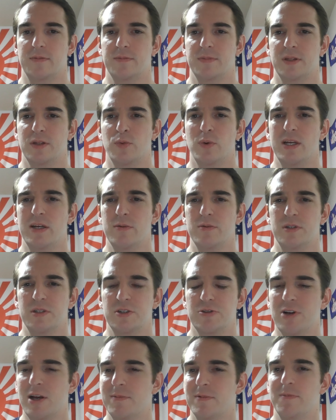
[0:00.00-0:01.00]
The way it was
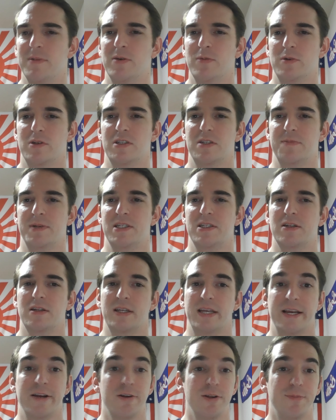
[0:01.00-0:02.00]
described to me was basically
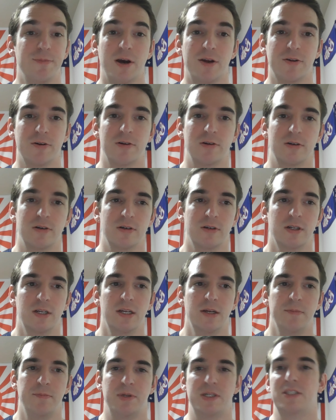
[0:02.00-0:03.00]
Harry Potter,
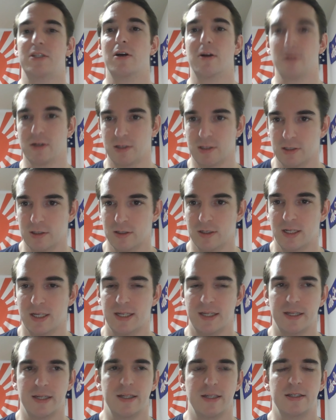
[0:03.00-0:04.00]
but dark.
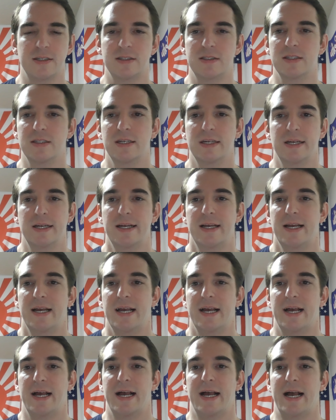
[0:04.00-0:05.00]
And
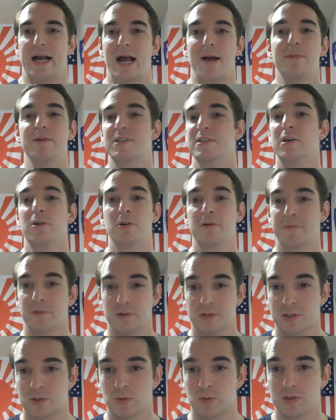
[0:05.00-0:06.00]
I'm a sucker for
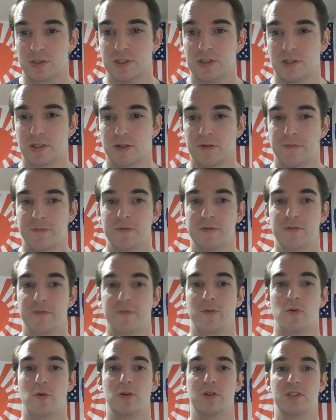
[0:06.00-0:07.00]
school
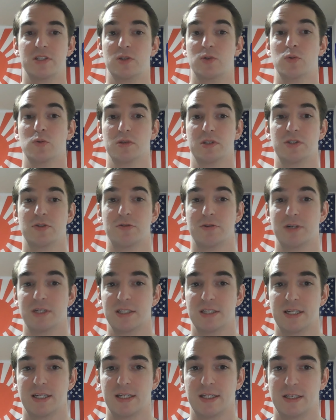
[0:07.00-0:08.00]
stories,
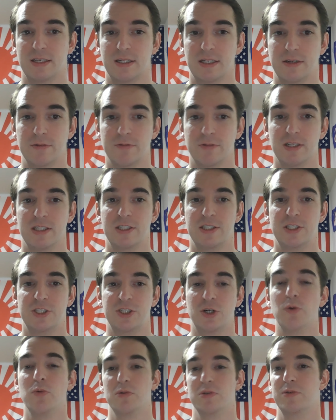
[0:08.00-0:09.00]
and it really
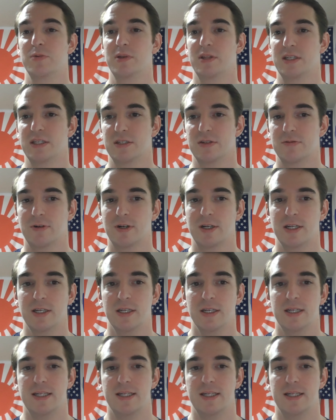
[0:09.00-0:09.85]
shows with this, right?